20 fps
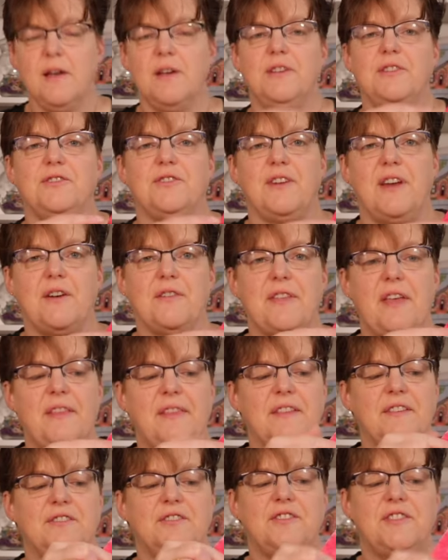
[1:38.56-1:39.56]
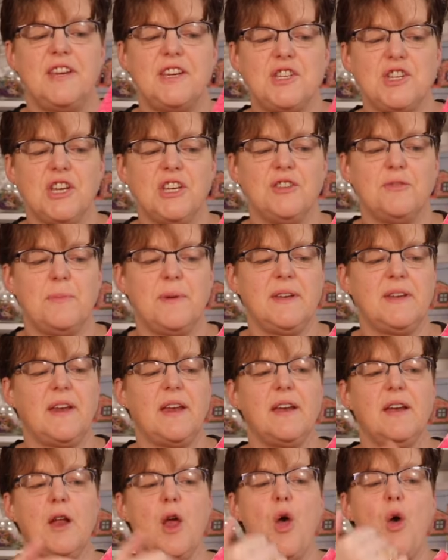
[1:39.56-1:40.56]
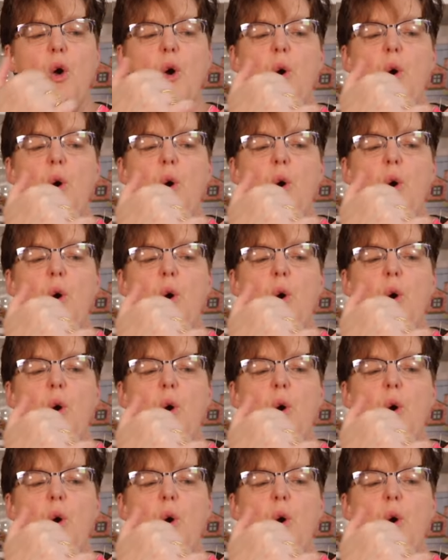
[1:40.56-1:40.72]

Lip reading: So now that the stitching's been done,